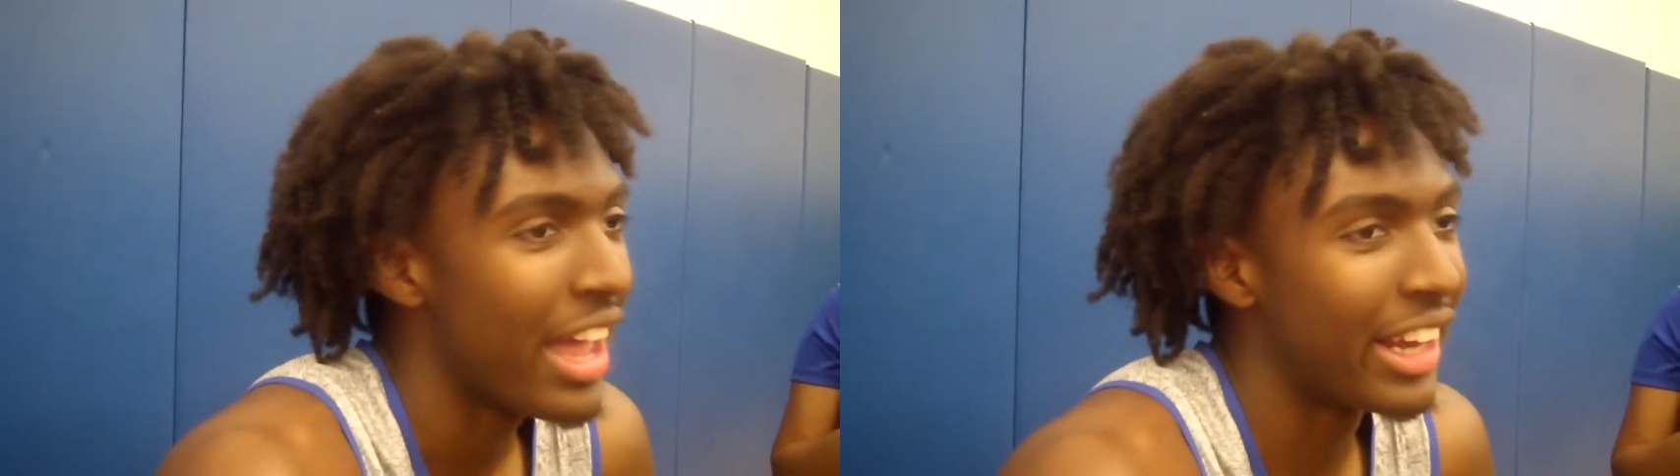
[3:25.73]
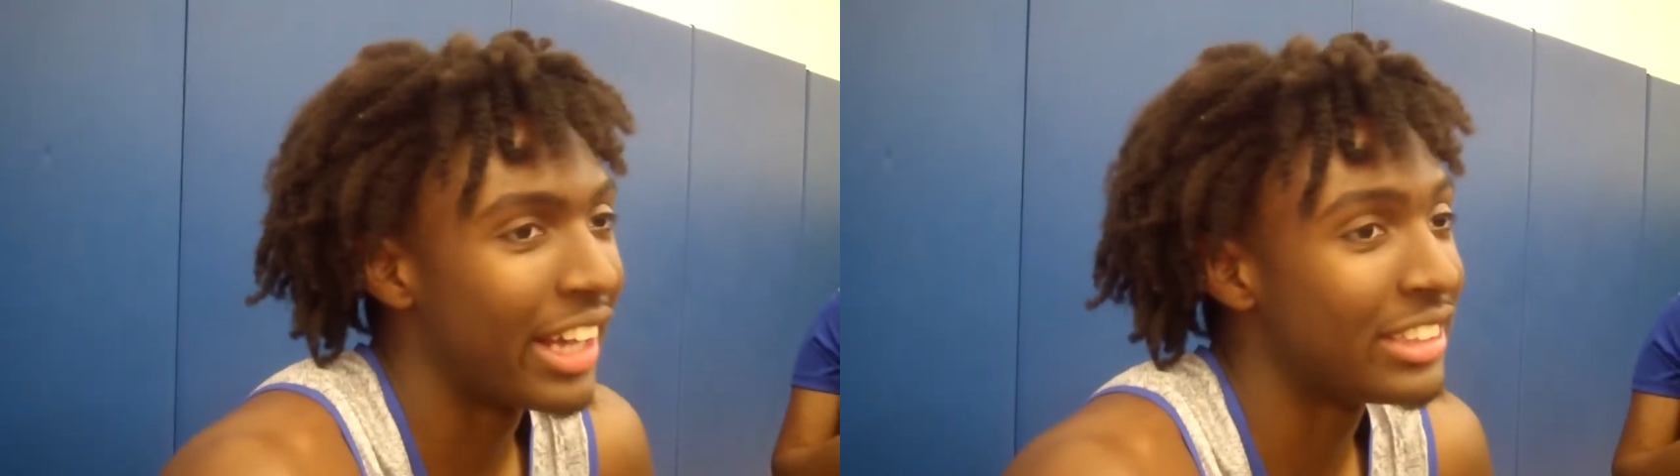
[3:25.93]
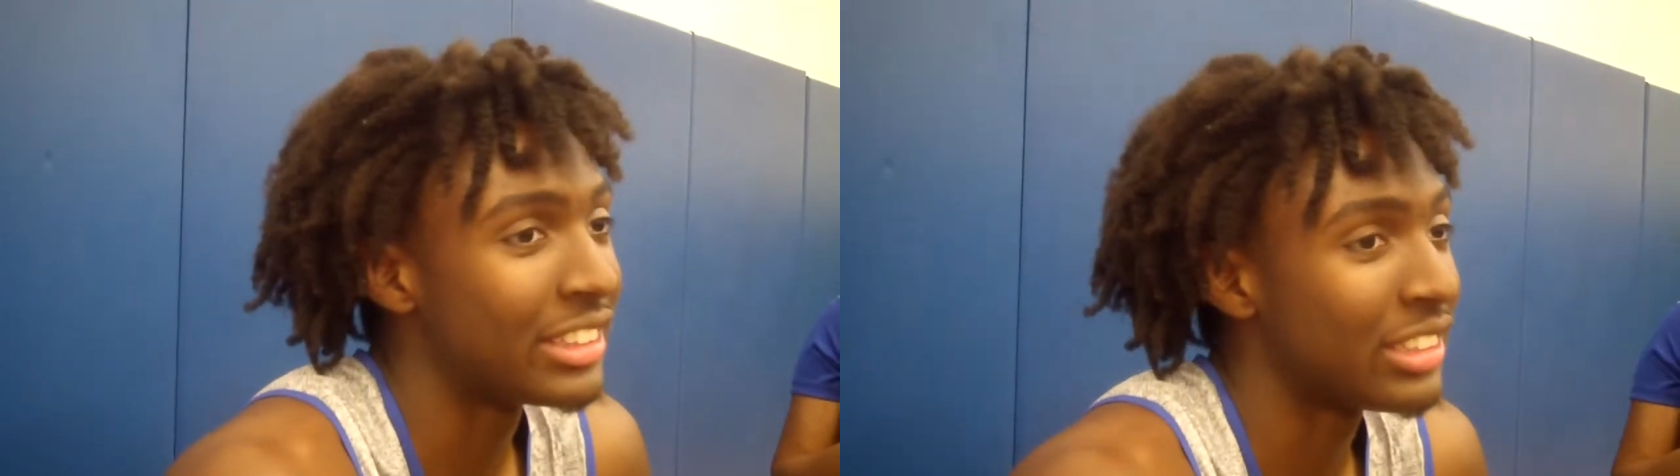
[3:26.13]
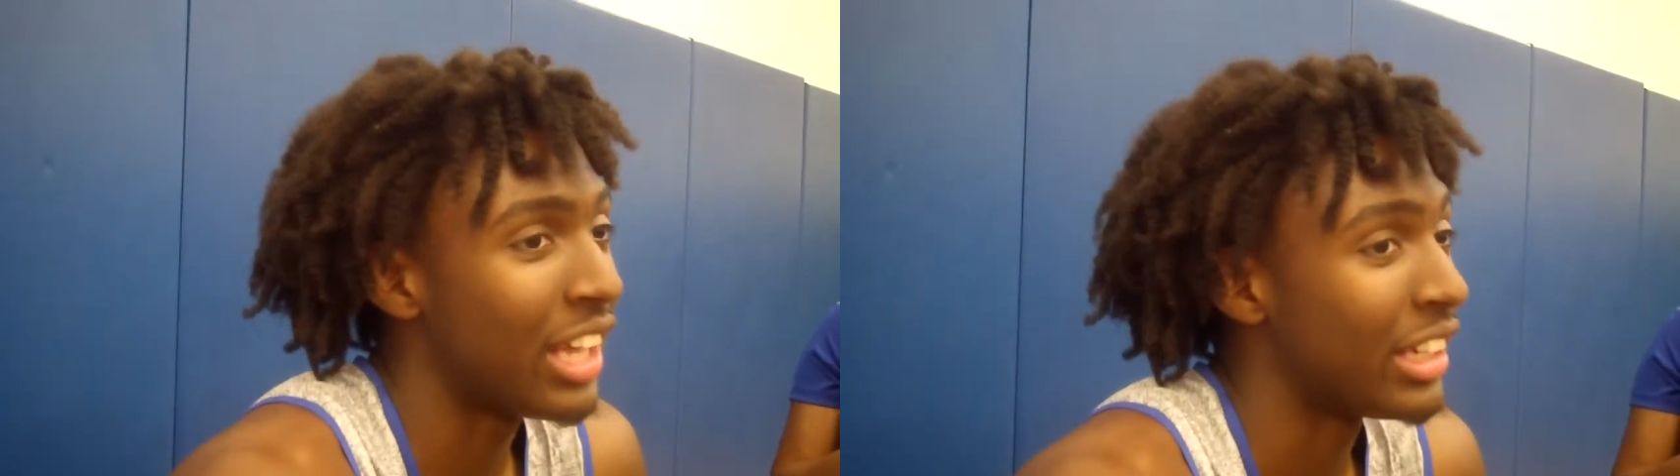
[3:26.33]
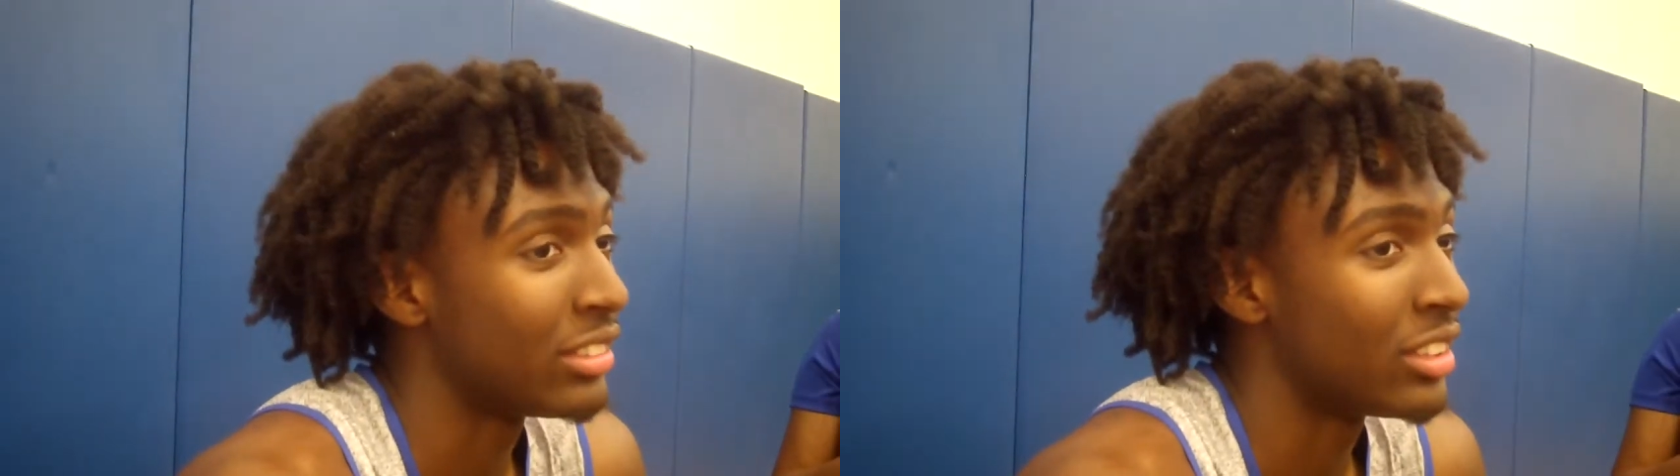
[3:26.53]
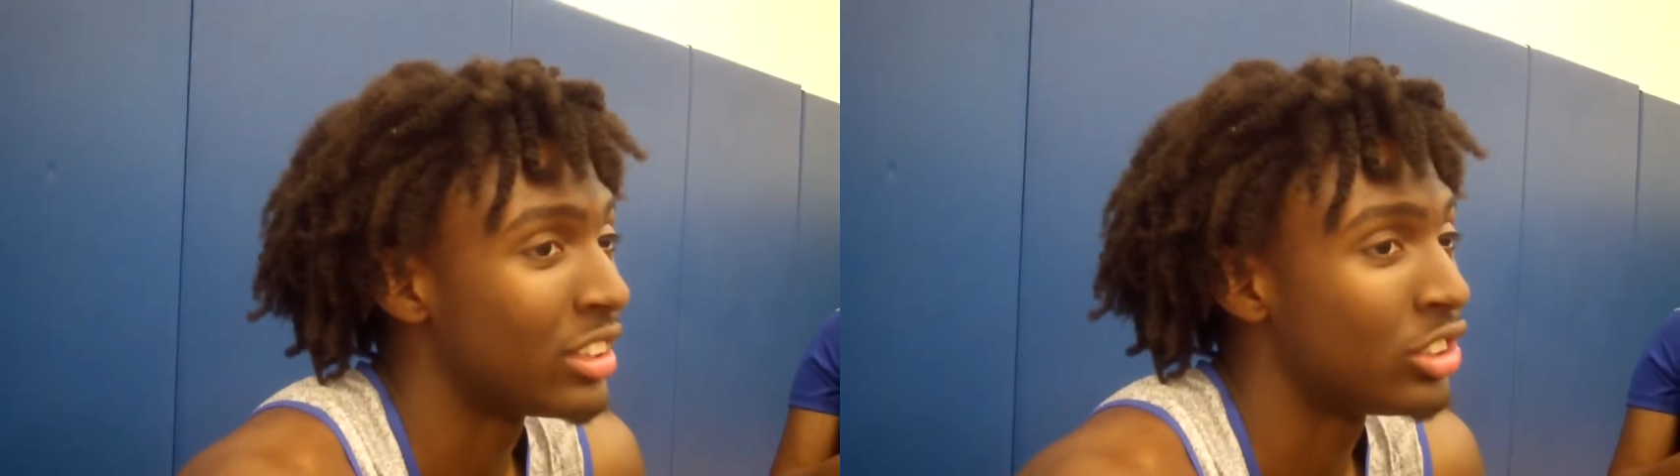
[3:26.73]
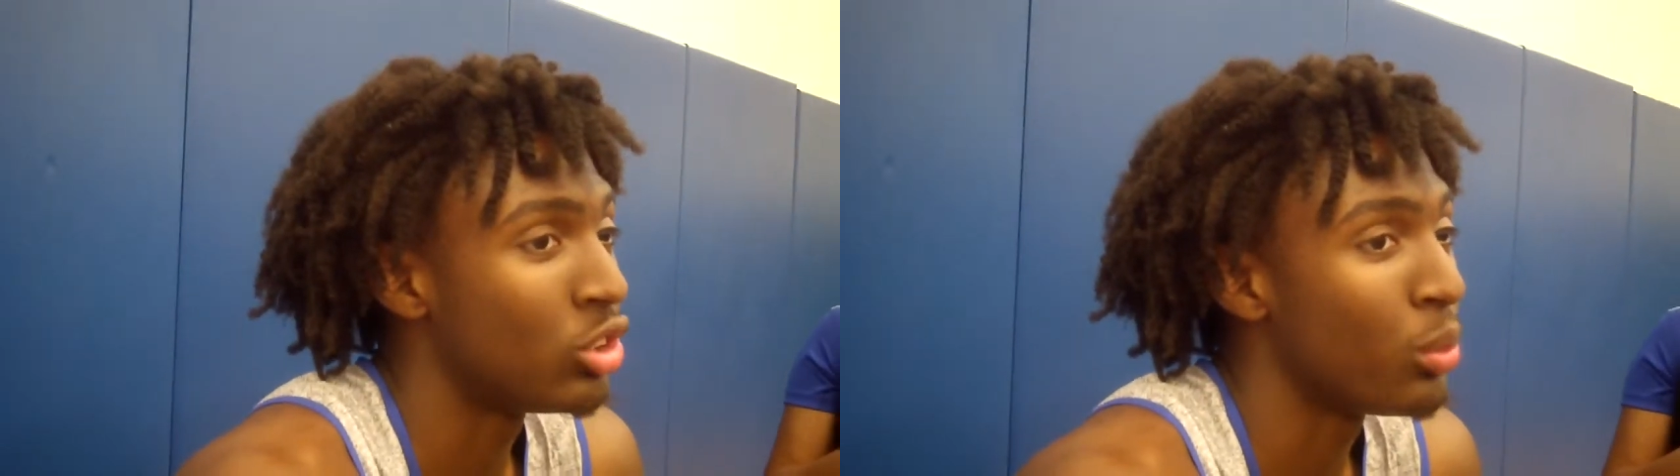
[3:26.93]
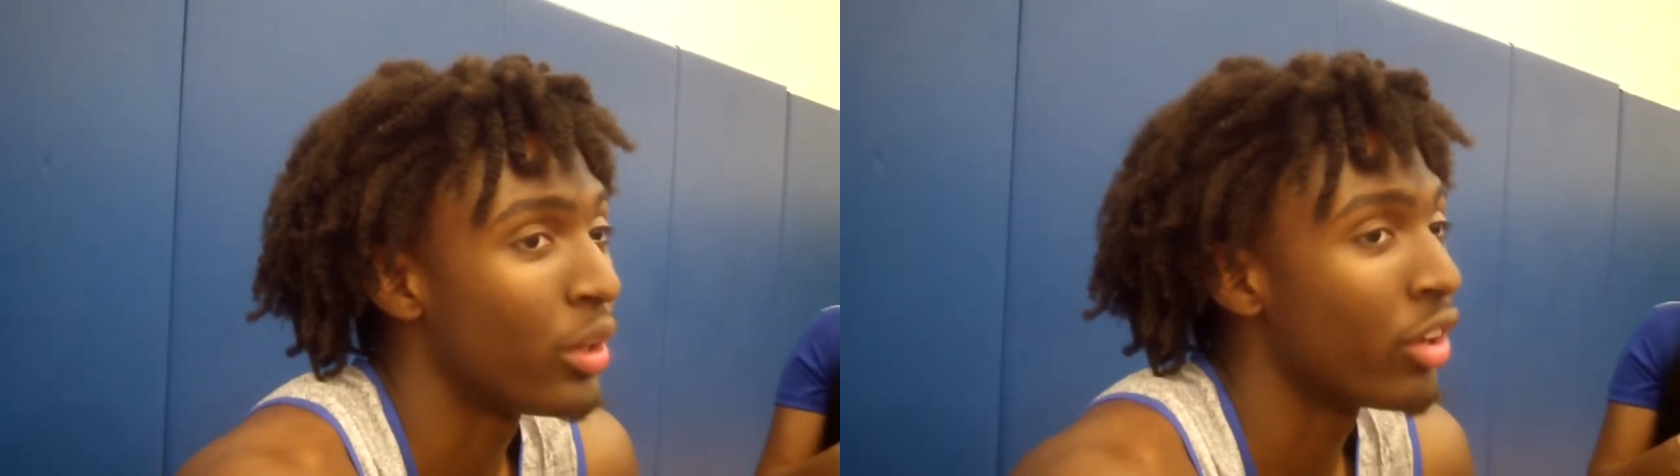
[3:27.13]
and I just like a
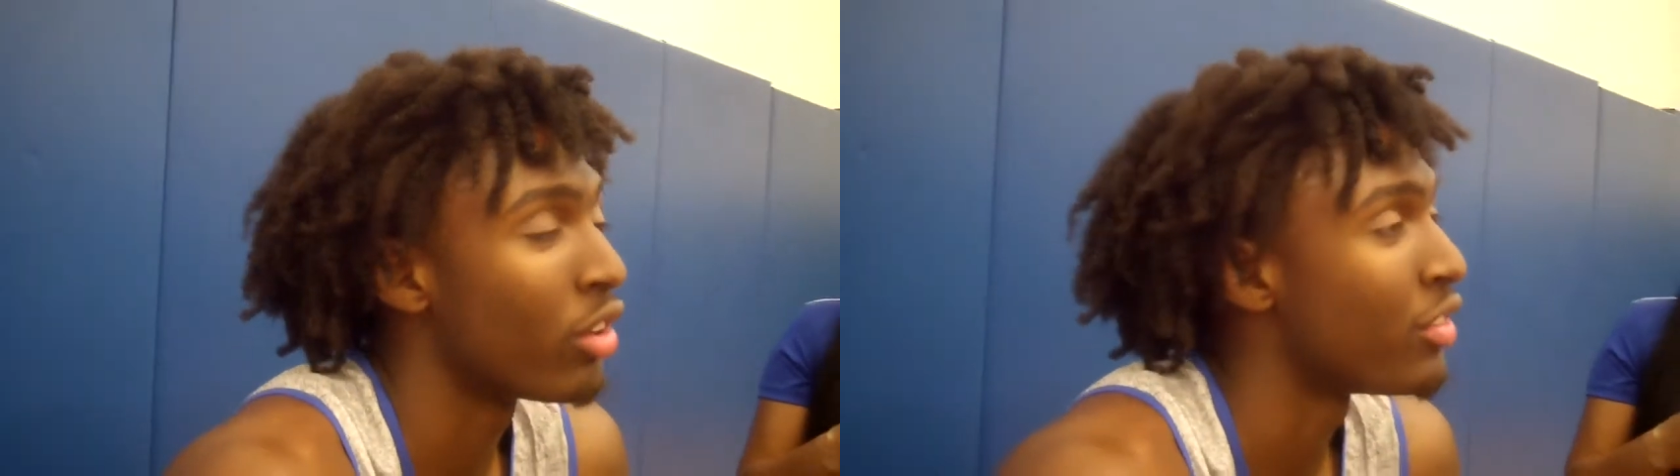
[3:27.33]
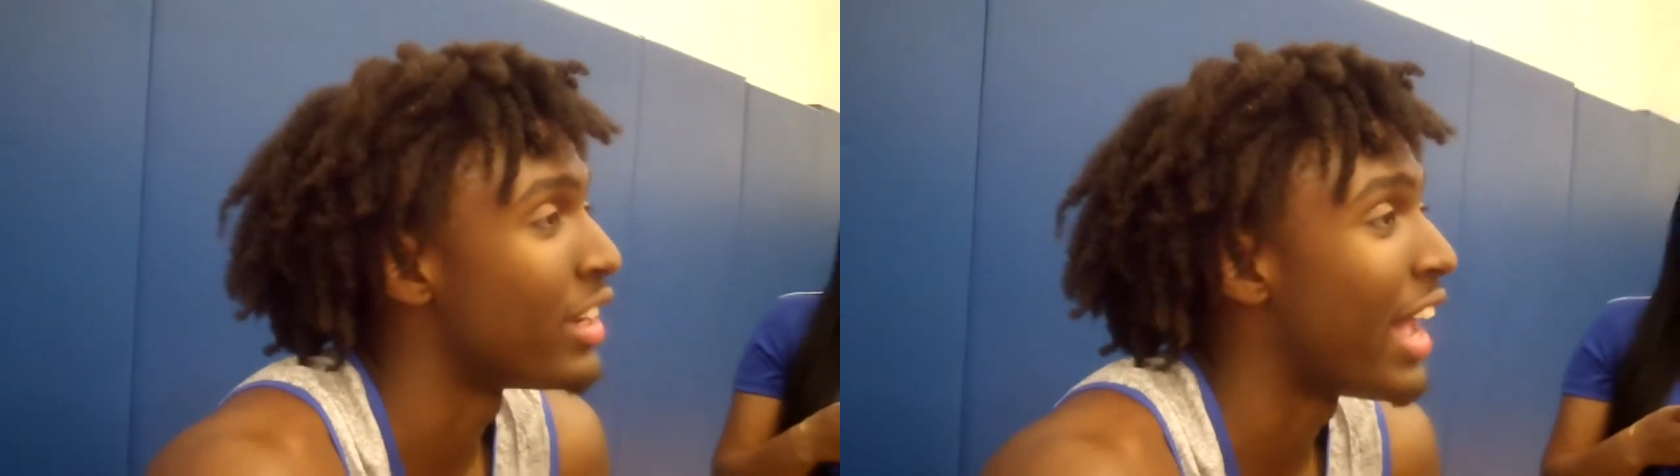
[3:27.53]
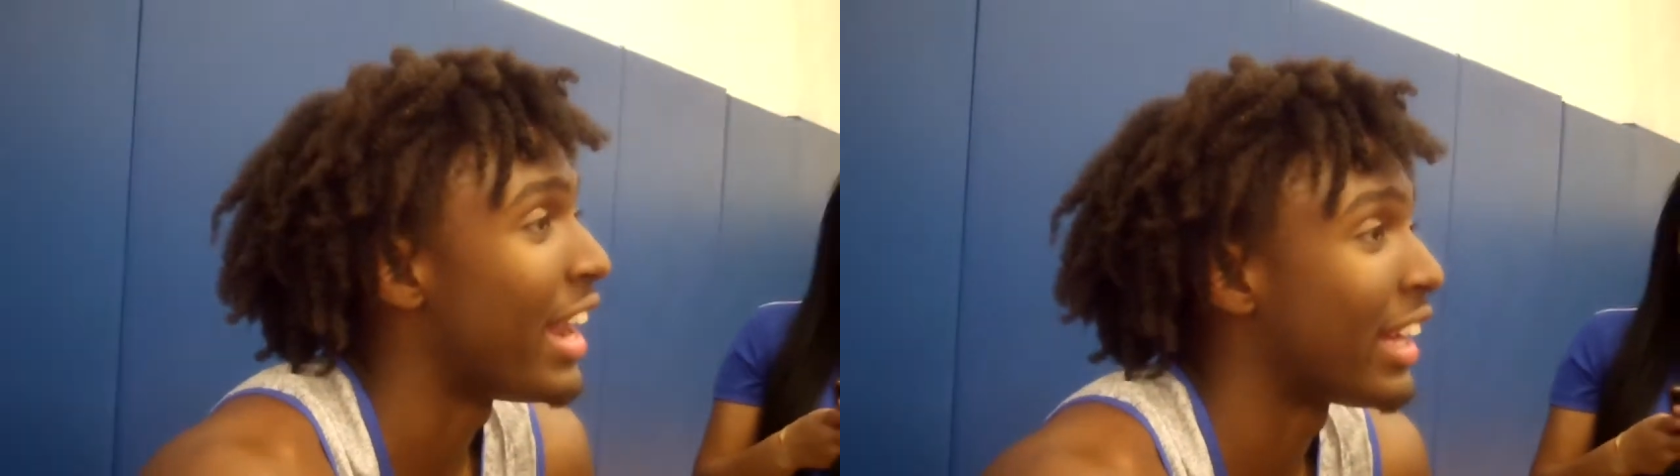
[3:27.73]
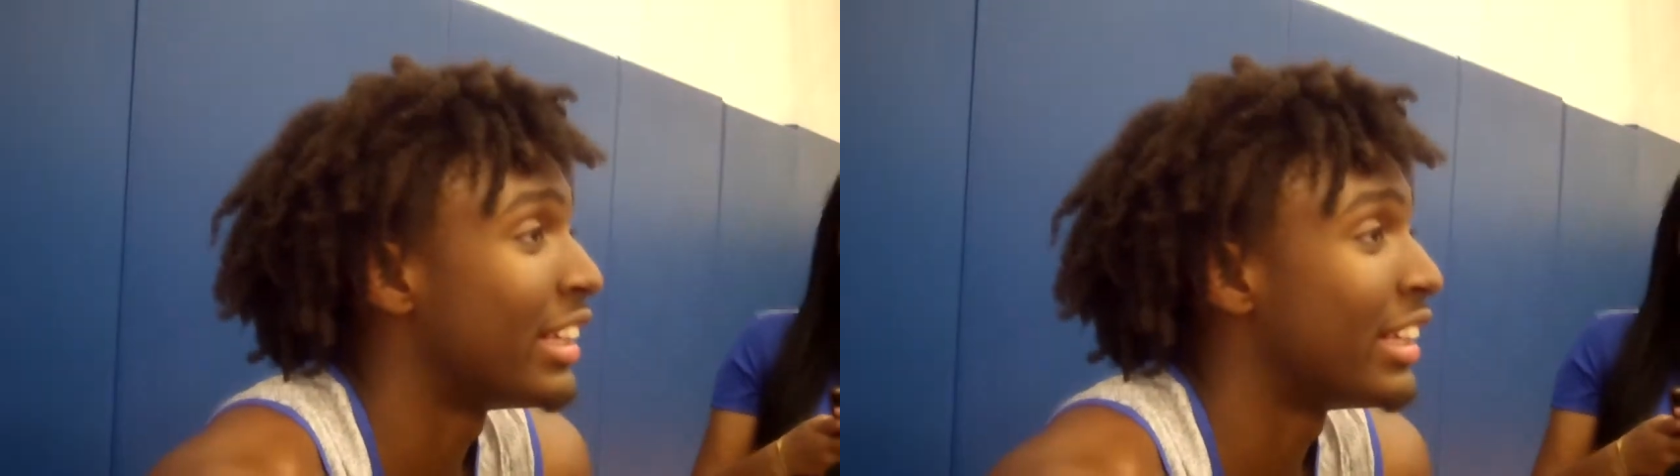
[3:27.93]
superhero fanatic.